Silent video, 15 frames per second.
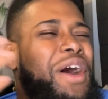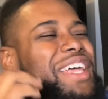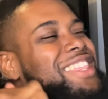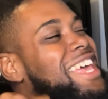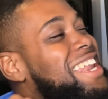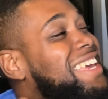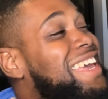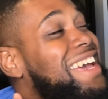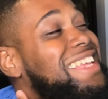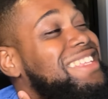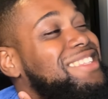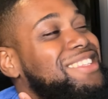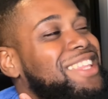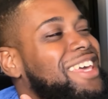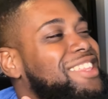Then
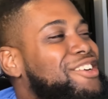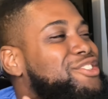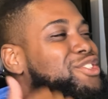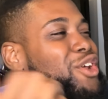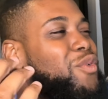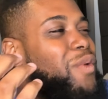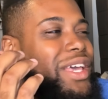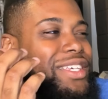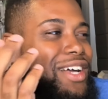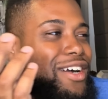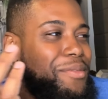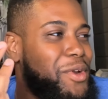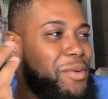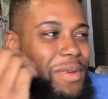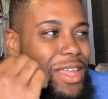again, like, there's no way
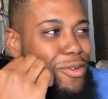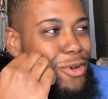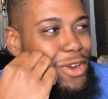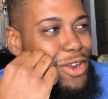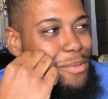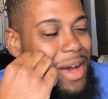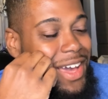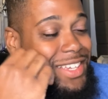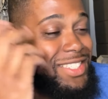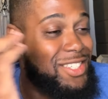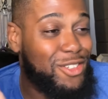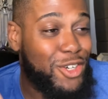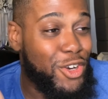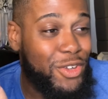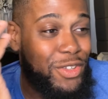Sakamoto will be anywhere nearby. He's still
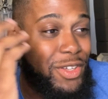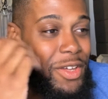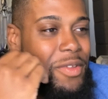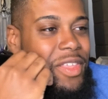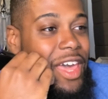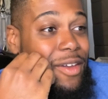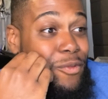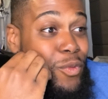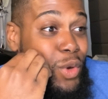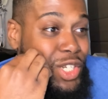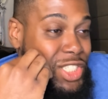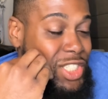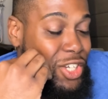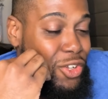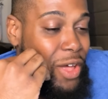currently, like, we're
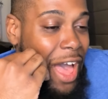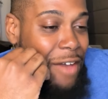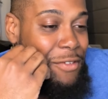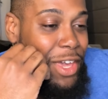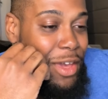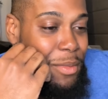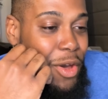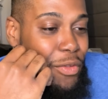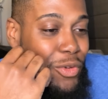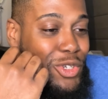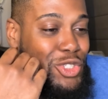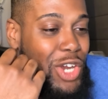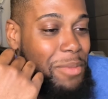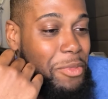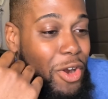still having him go through his
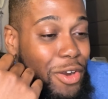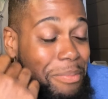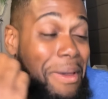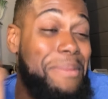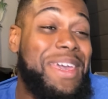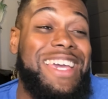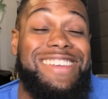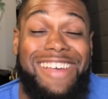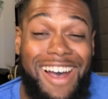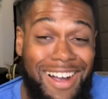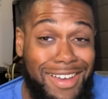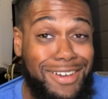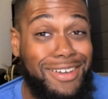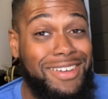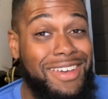trauma arc. Maybe
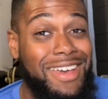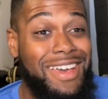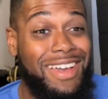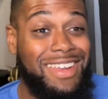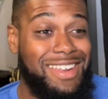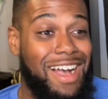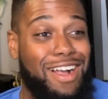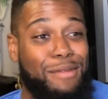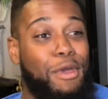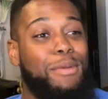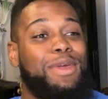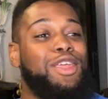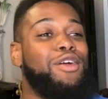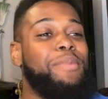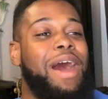Kendaka may be
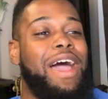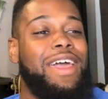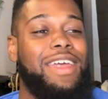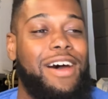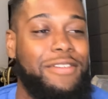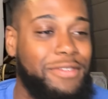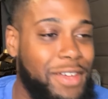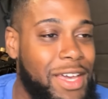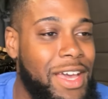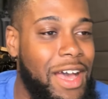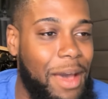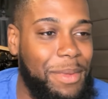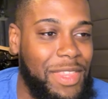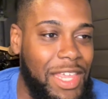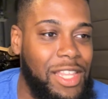nearby enough. I
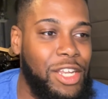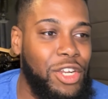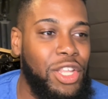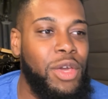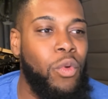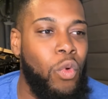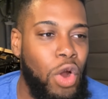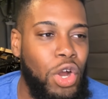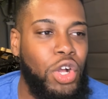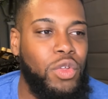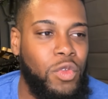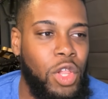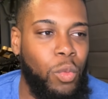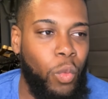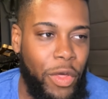mean, they literally were
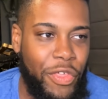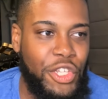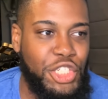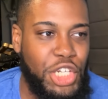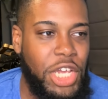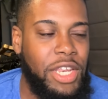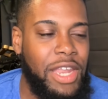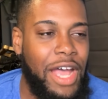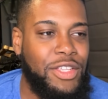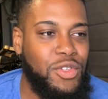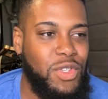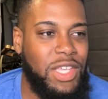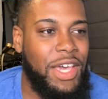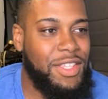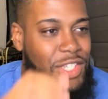with Shin not 2
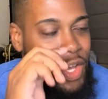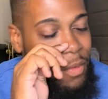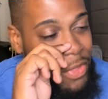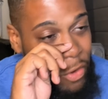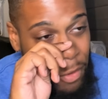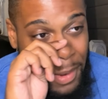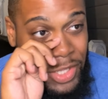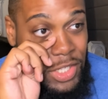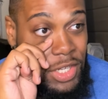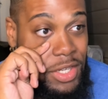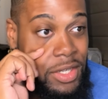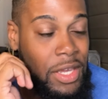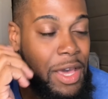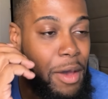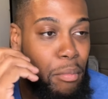seconds ago when they were about to
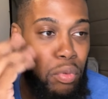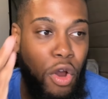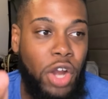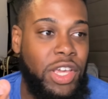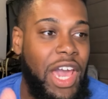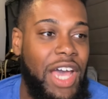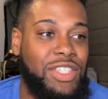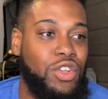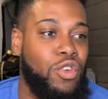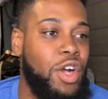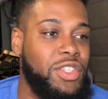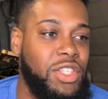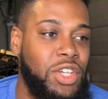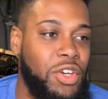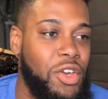broadcast across
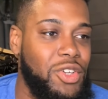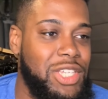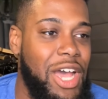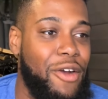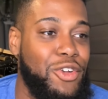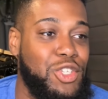the Tokyo Tower.